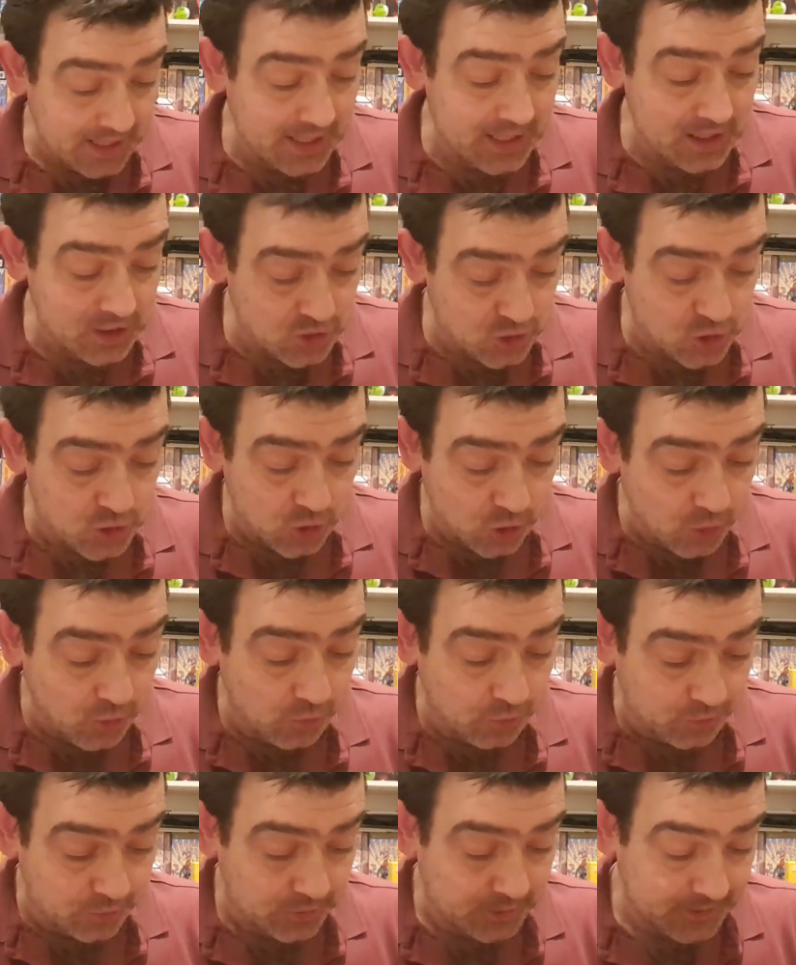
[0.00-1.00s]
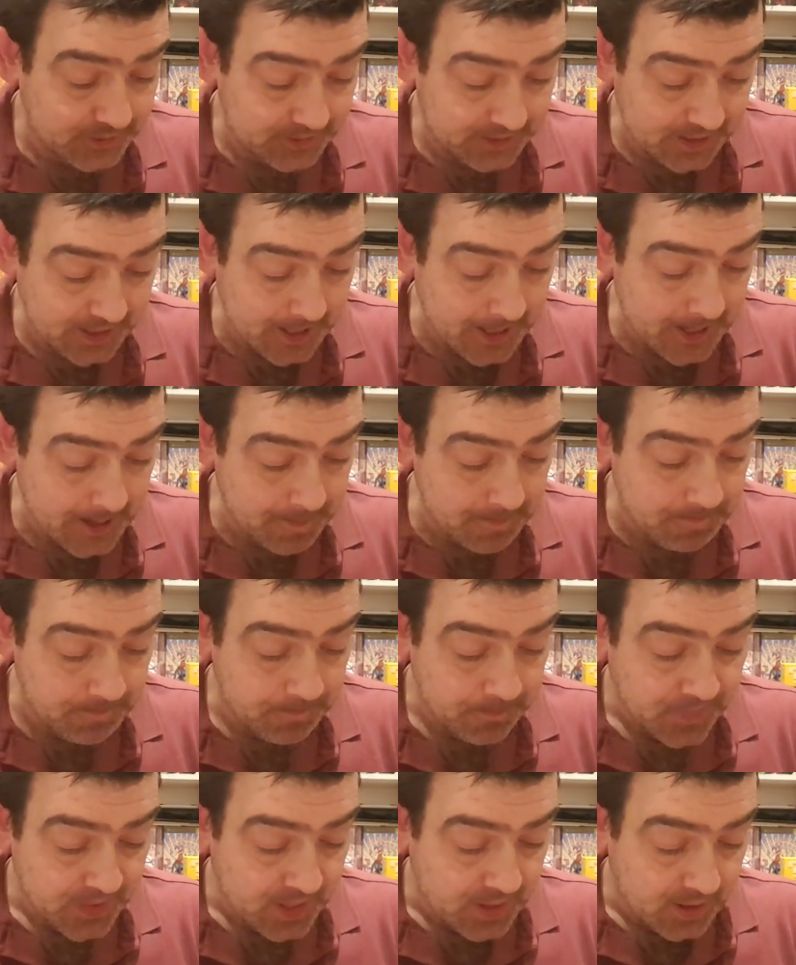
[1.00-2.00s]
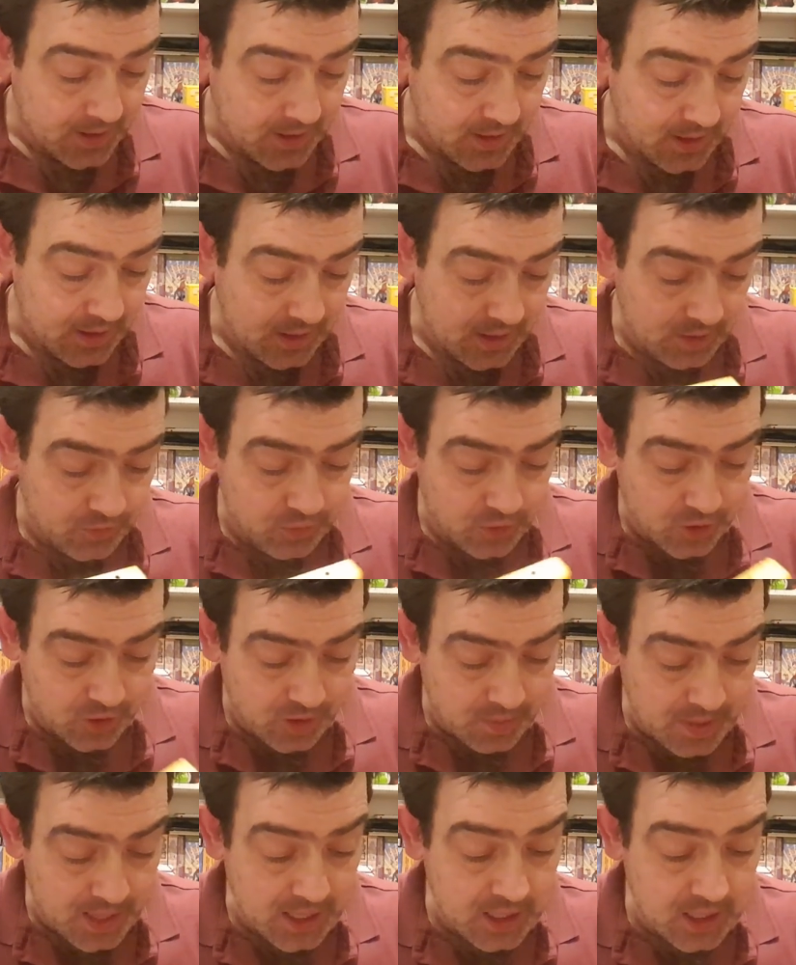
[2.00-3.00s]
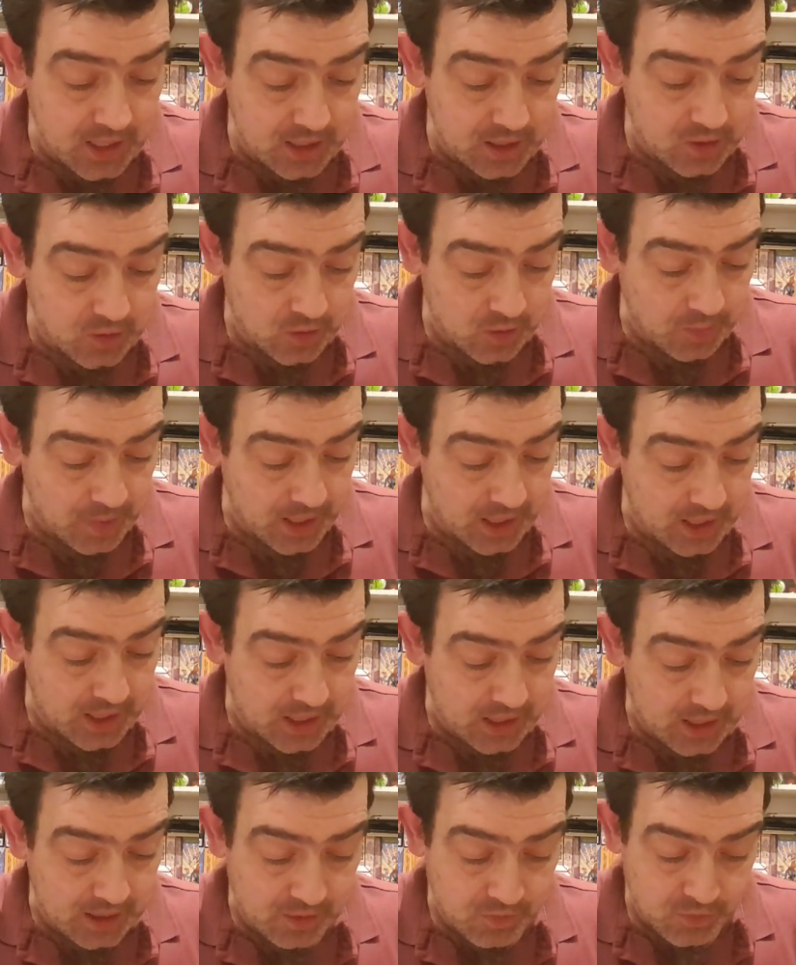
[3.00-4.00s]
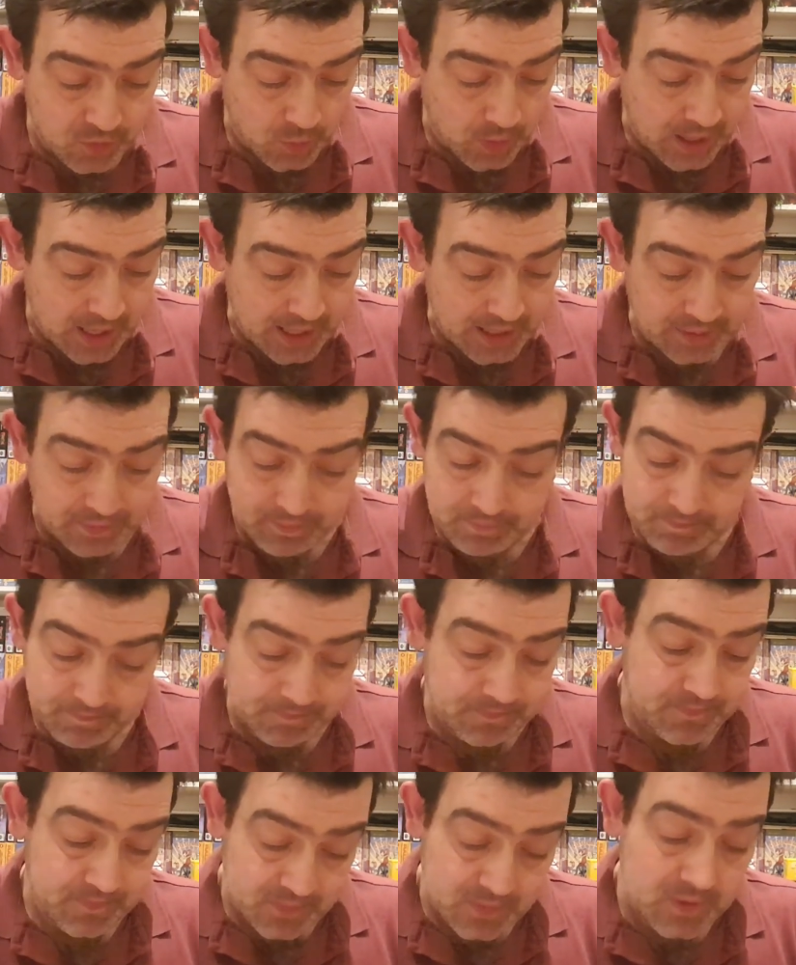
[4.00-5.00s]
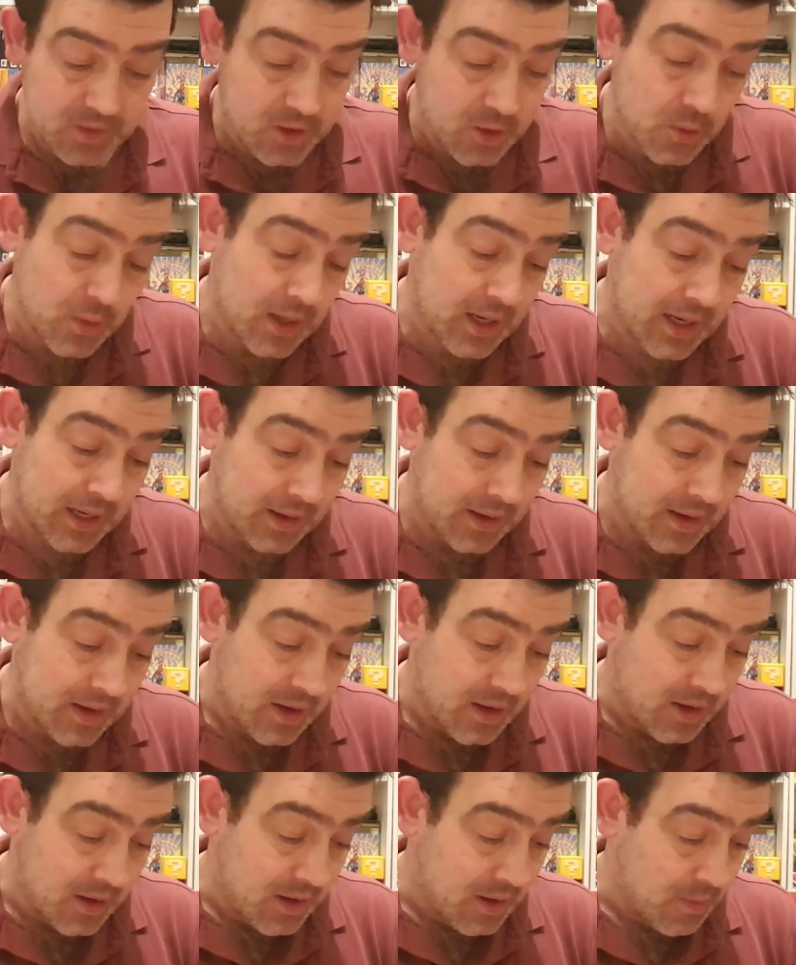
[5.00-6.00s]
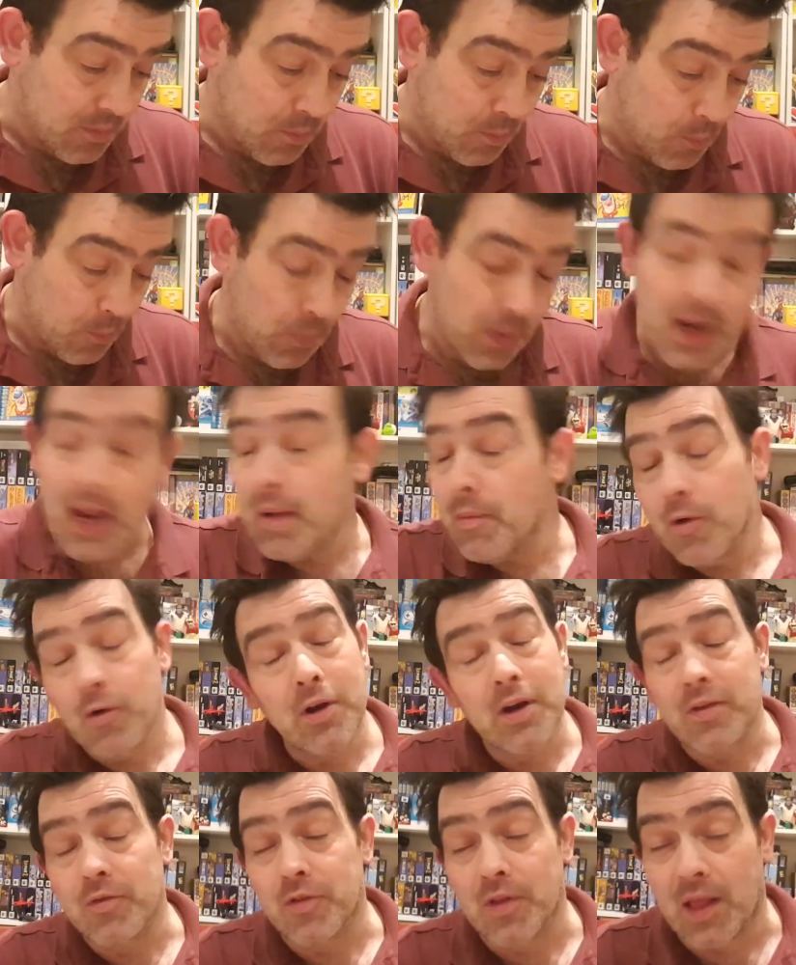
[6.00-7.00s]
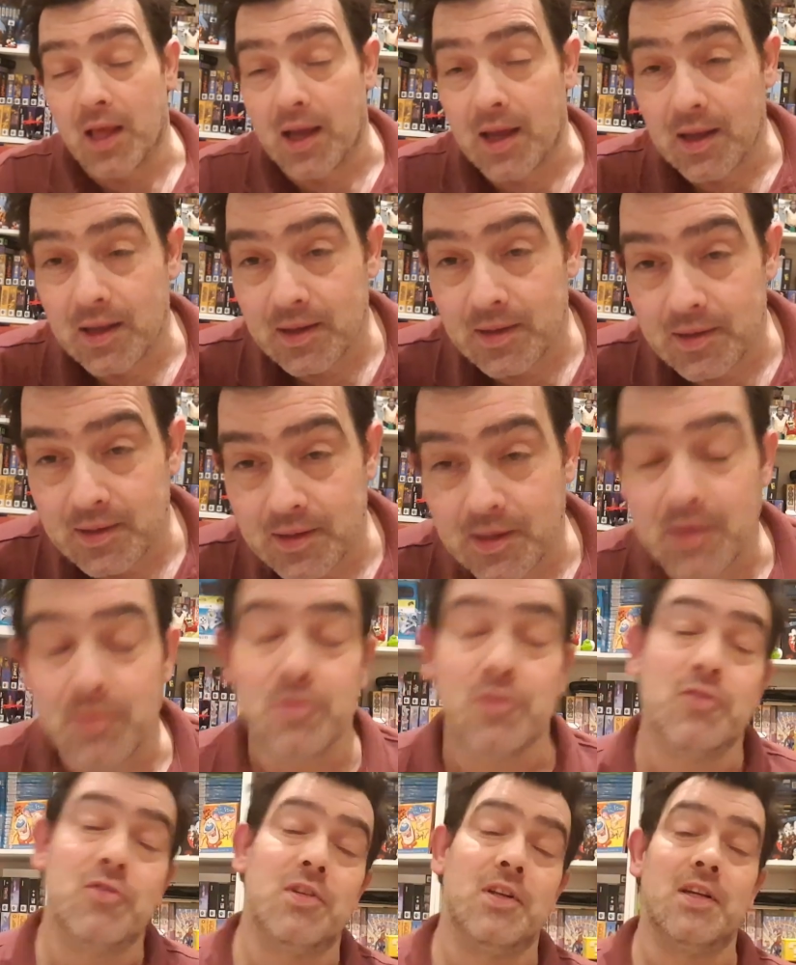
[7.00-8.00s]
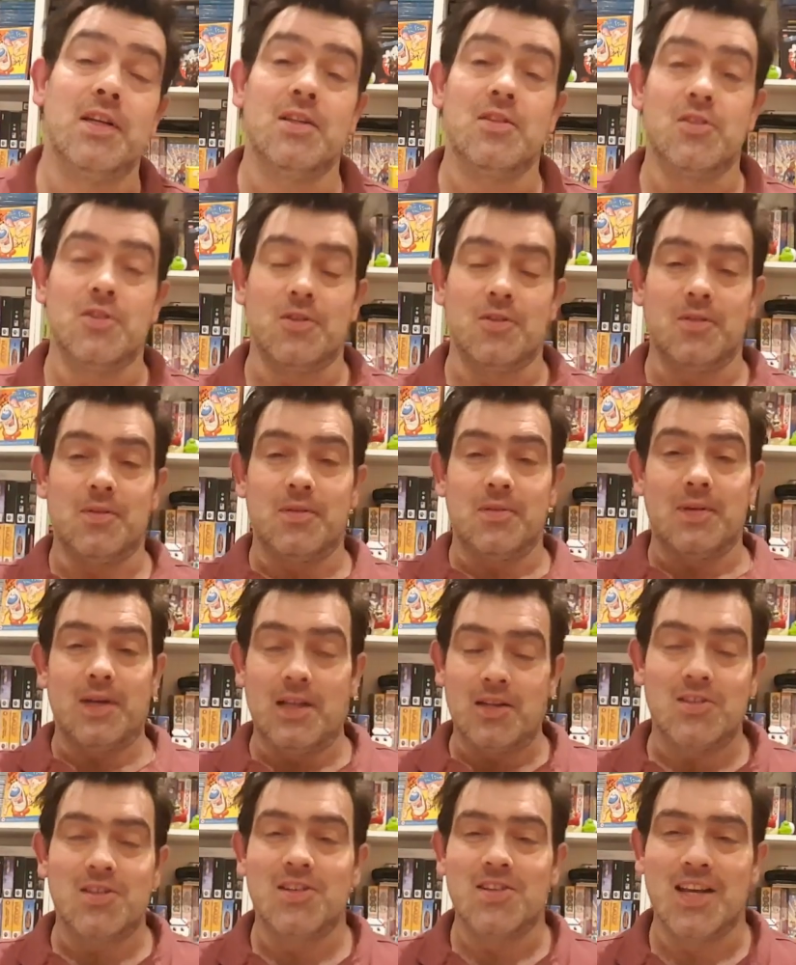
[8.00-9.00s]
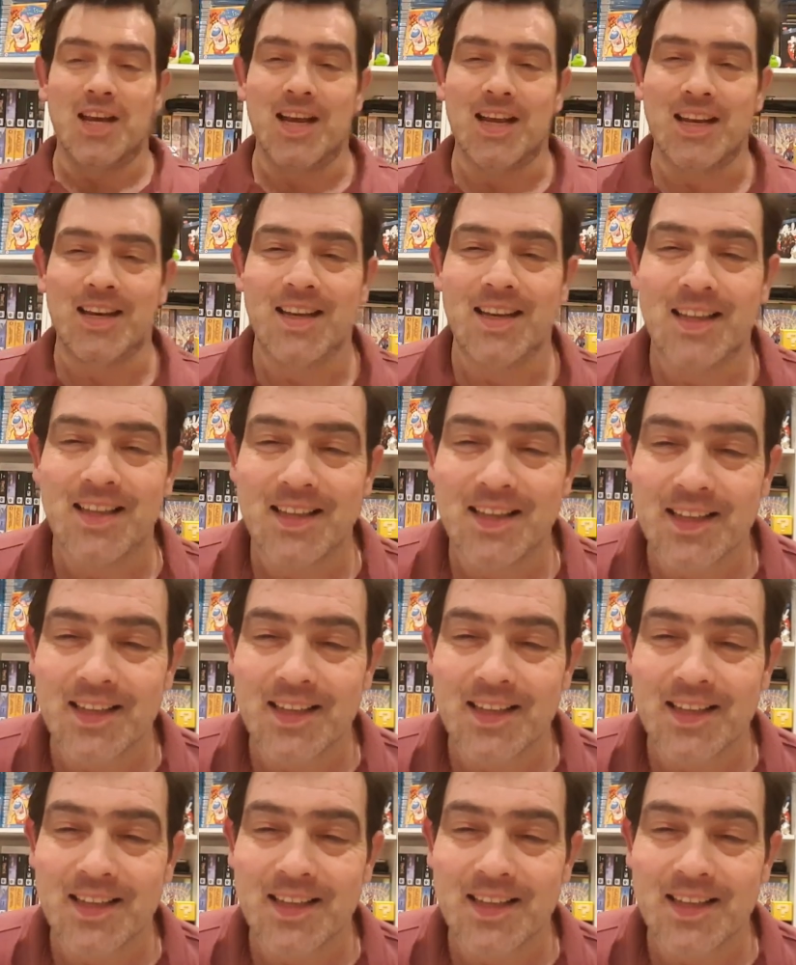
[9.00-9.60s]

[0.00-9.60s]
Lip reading: is tough. If you're going to make it, you're going to make it. If you aren't, you aren't. But I'm not in it for that. I'm just in it to entertain.